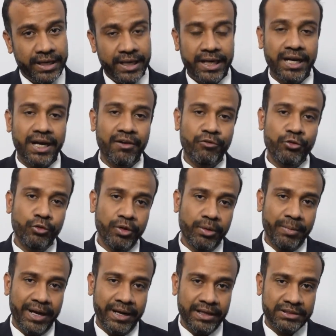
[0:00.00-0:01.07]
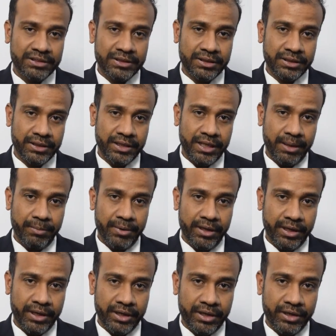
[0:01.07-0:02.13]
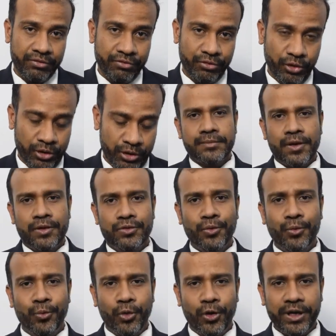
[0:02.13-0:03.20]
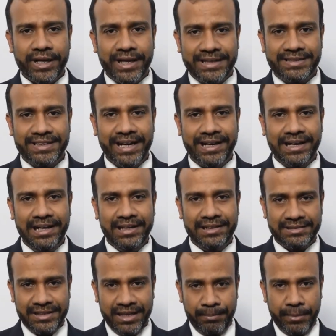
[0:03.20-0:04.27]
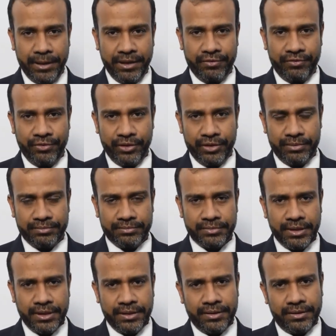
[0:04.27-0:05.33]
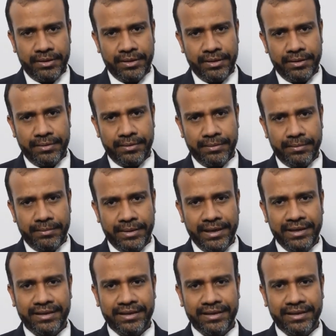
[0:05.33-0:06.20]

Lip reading: And how do we manage diabetic foot? So what exactly is diabetic foot? It